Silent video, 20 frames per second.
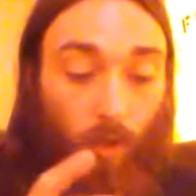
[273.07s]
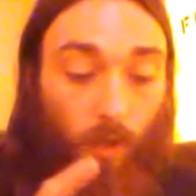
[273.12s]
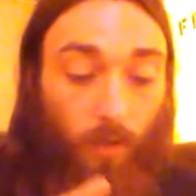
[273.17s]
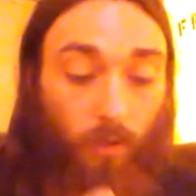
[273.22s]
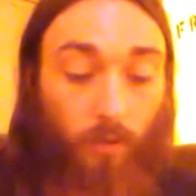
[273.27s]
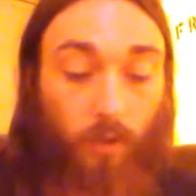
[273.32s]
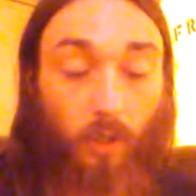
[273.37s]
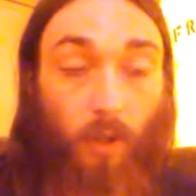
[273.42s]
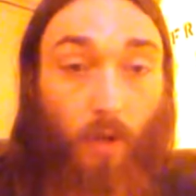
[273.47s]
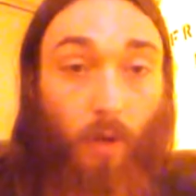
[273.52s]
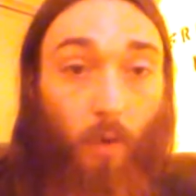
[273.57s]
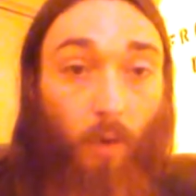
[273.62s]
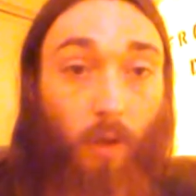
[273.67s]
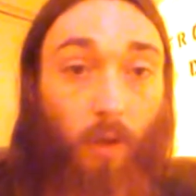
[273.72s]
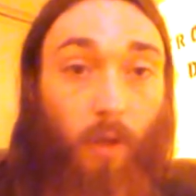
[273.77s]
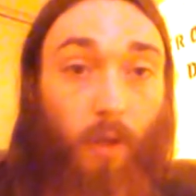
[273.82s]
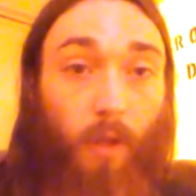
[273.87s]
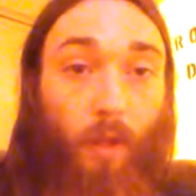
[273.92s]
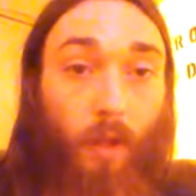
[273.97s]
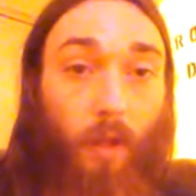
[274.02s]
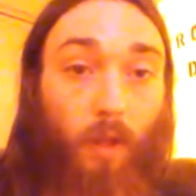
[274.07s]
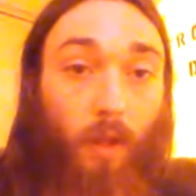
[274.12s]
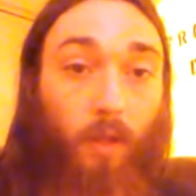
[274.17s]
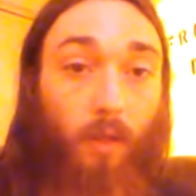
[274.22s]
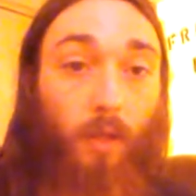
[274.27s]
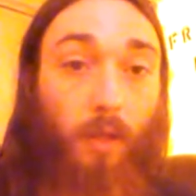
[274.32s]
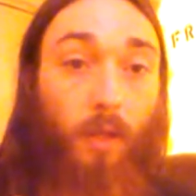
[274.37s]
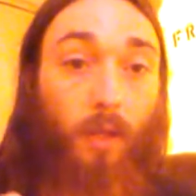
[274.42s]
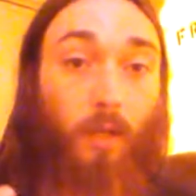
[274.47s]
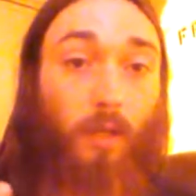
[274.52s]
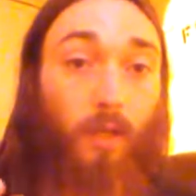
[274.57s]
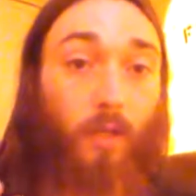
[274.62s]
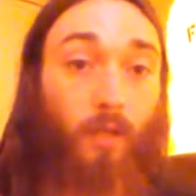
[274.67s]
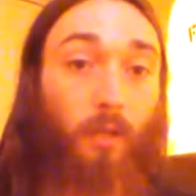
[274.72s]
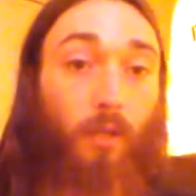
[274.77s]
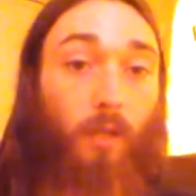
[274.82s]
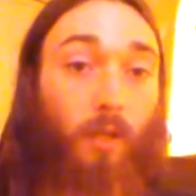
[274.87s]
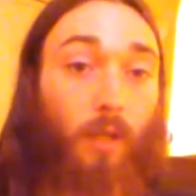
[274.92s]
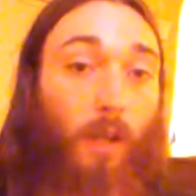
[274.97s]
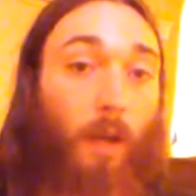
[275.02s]
So in
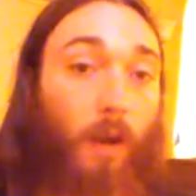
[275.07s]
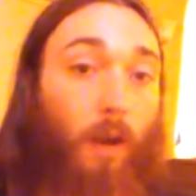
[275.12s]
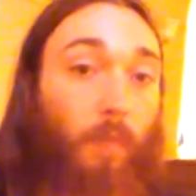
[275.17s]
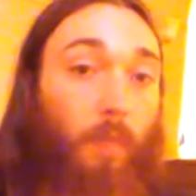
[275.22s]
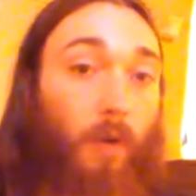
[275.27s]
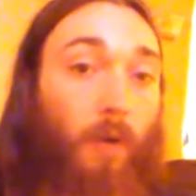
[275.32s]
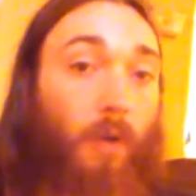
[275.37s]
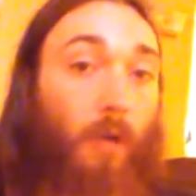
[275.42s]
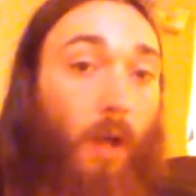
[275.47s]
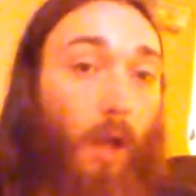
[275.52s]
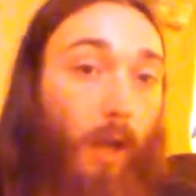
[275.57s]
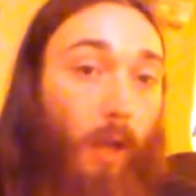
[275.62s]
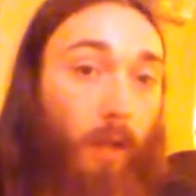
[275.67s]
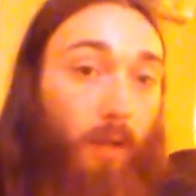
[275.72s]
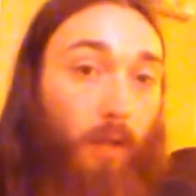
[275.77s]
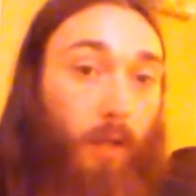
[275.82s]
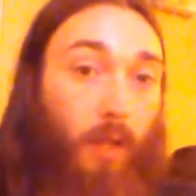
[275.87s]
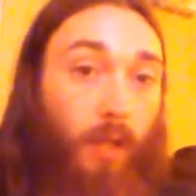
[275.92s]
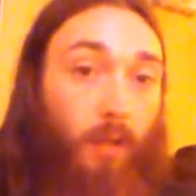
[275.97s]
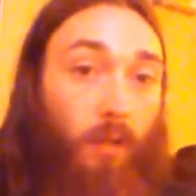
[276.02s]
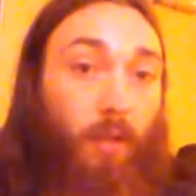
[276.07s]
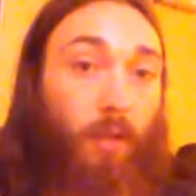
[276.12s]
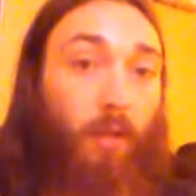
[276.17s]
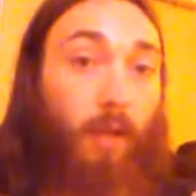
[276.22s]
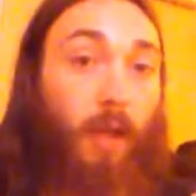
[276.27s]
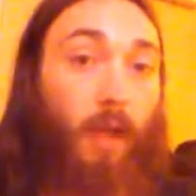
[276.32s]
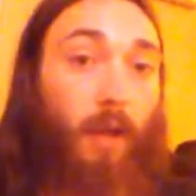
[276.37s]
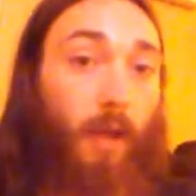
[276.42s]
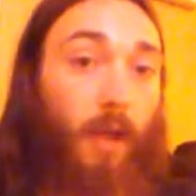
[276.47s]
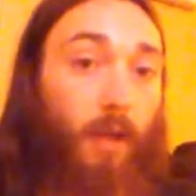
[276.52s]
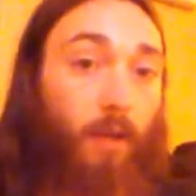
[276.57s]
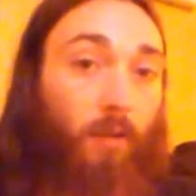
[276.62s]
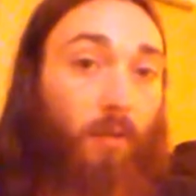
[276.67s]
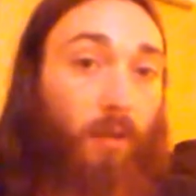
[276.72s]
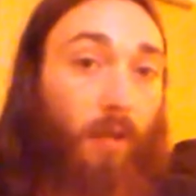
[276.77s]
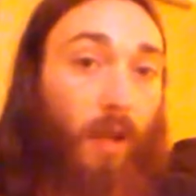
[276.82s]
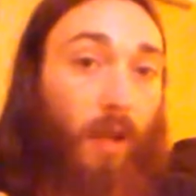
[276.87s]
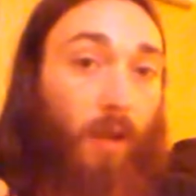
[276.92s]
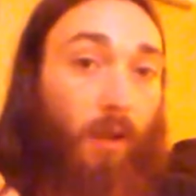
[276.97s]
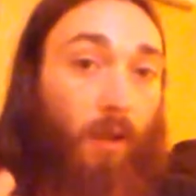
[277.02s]
addition to the armor and the gladiator
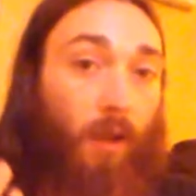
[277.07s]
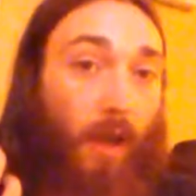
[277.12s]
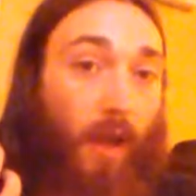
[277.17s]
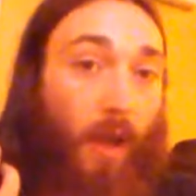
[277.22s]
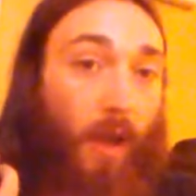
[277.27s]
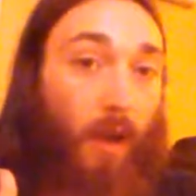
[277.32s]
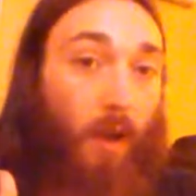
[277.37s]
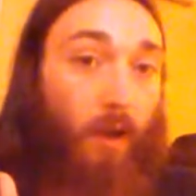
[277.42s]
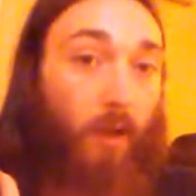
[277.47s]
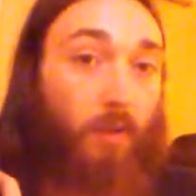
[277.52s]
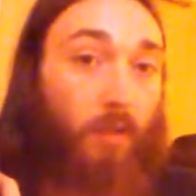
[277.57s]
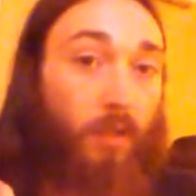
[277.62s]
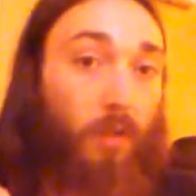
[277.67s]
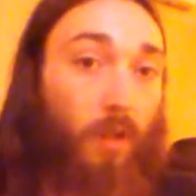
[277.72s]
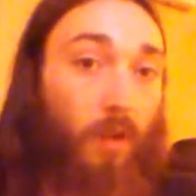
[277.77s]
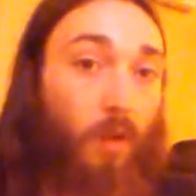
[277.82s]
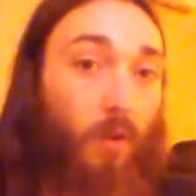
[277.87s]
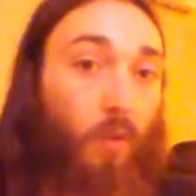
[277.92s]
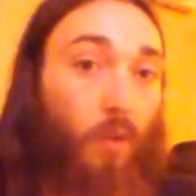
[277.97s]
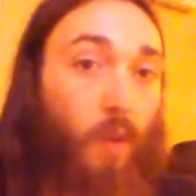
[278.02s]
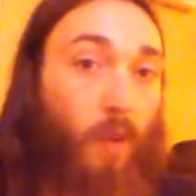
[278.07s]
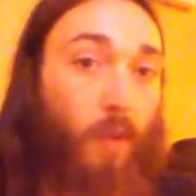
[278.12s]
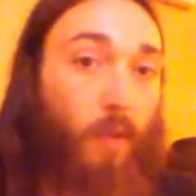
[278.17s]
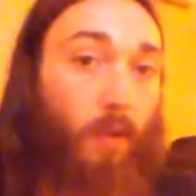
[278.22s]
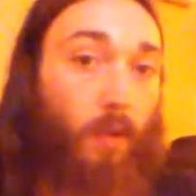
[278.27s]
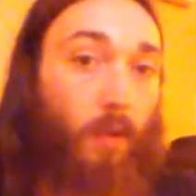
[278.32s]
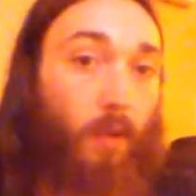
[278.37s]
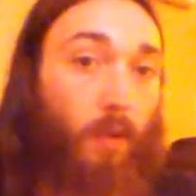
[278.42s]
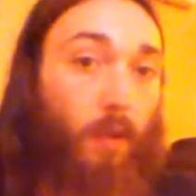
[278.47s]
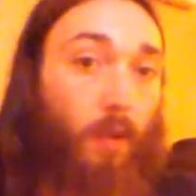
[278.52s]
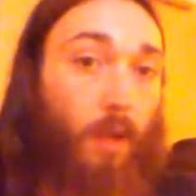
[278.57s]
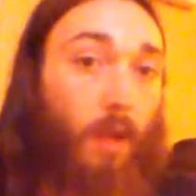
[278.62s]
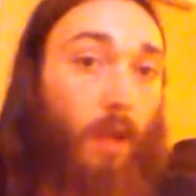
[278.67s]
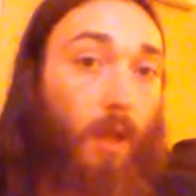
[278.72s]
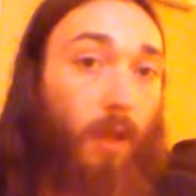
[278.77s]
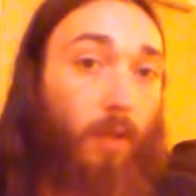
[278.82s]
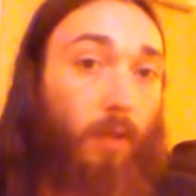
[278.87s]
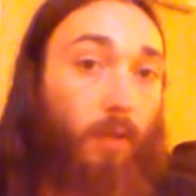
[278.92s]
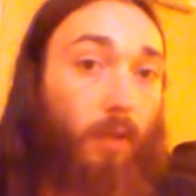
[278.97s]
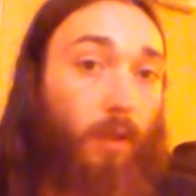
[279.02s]
style, I also
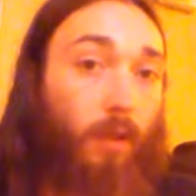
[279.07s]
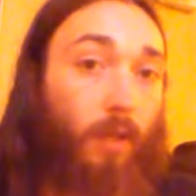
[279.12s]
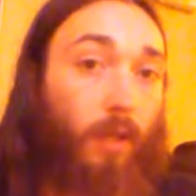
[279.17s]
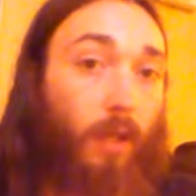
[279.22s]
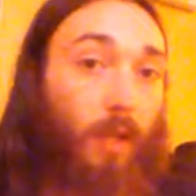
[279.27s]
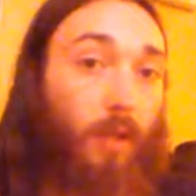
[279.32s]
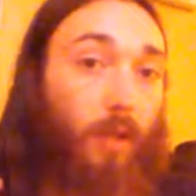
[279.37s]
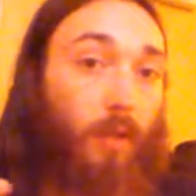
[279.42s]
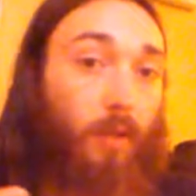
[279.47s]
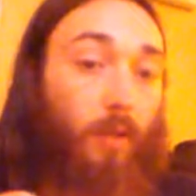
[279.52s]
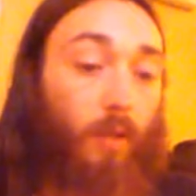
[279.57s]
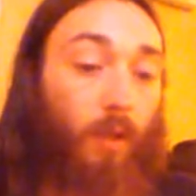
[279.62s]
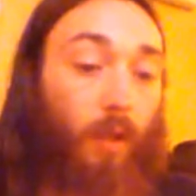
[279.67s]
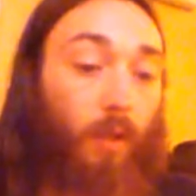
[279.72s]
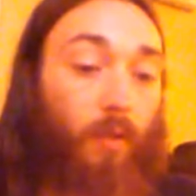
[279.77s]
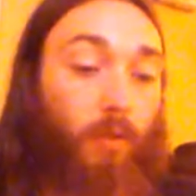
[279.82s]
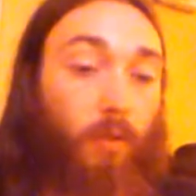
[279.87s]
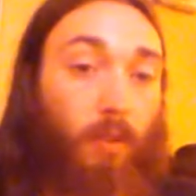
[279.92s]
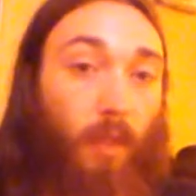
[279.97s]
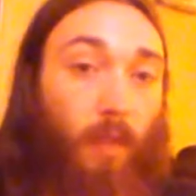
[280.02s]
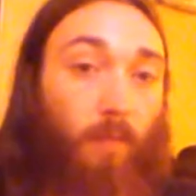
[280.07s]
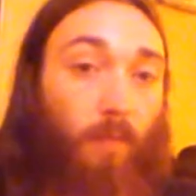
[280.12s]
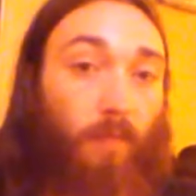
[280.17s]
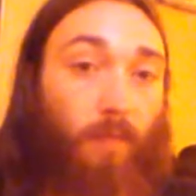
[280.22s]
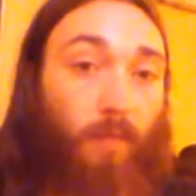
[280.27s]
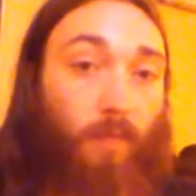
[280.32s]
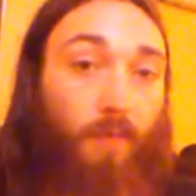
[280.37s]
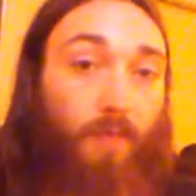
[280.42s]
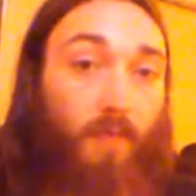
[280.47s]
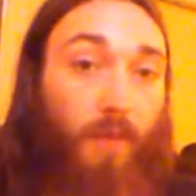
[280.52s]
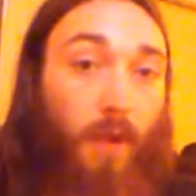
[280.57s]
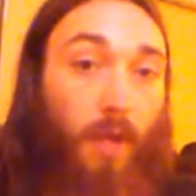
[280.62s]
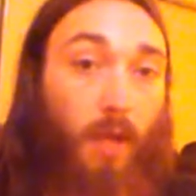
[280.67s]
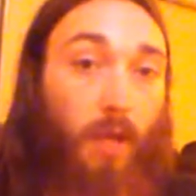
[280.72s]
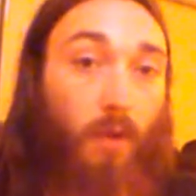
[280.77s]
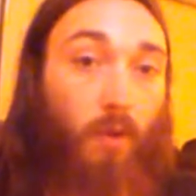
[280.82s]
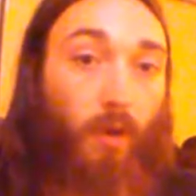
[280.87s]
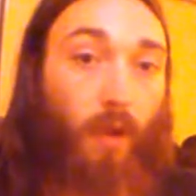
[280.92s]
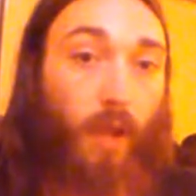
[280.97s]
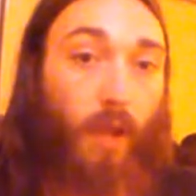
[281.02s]
looked into some
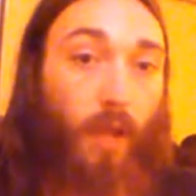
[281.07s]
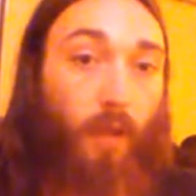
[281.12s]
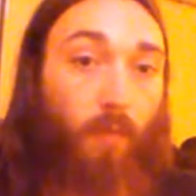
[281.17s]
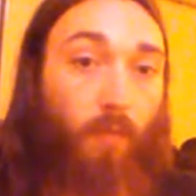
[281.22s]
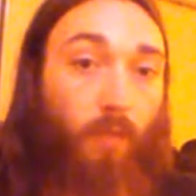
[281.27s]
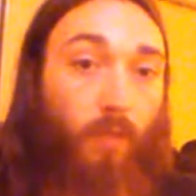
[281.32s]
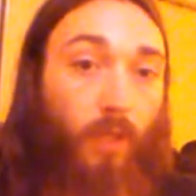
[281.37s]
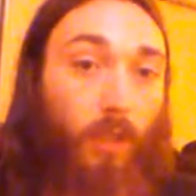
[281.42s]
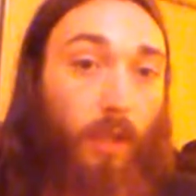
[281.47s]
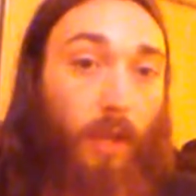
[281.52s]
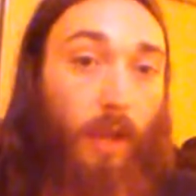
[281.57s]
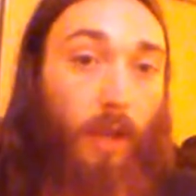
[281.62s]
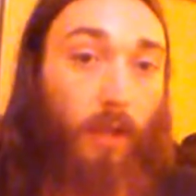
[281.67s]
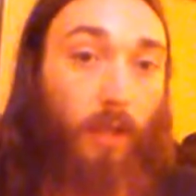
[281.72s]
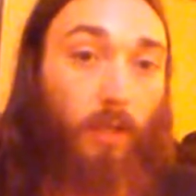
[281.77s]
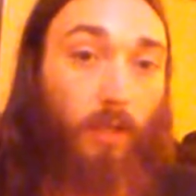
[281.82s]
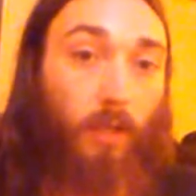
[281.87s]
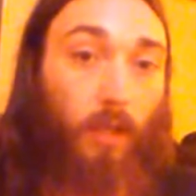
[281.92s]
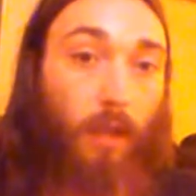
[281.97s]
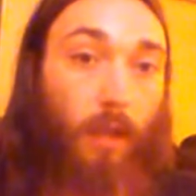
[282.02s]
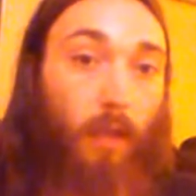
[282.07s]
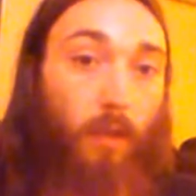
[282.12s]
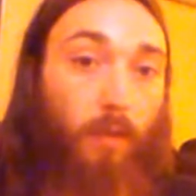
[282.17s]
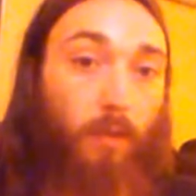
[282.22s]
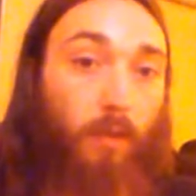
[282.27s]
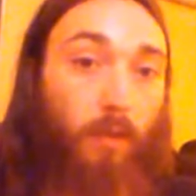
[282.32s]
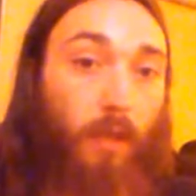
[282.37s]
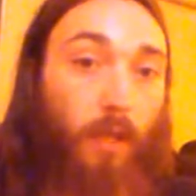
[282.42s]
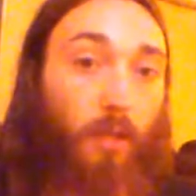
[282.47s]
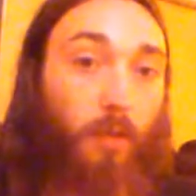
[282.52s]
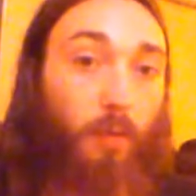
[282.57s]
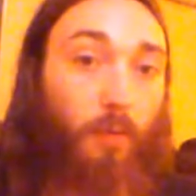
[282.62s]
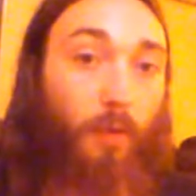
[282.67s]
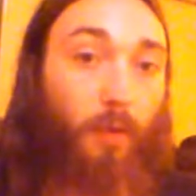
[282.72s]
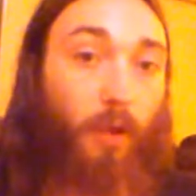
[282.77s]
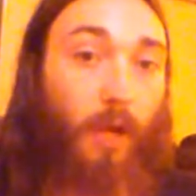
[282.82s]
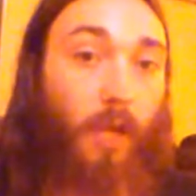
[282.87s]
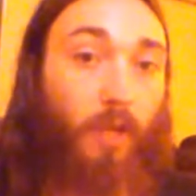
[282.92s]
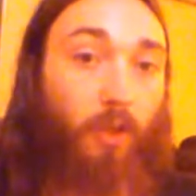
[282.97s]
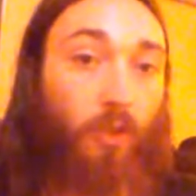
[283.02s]
video games as
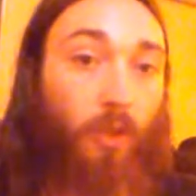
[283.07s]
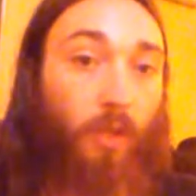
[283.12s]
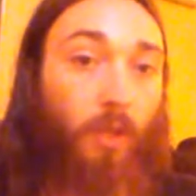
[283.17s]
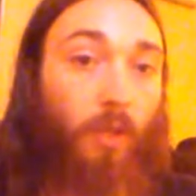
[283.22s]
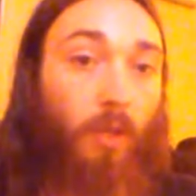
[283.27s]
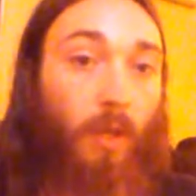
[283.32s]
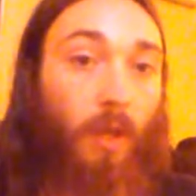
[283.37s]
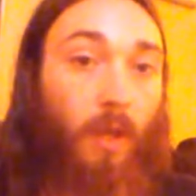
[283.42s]
inspiration.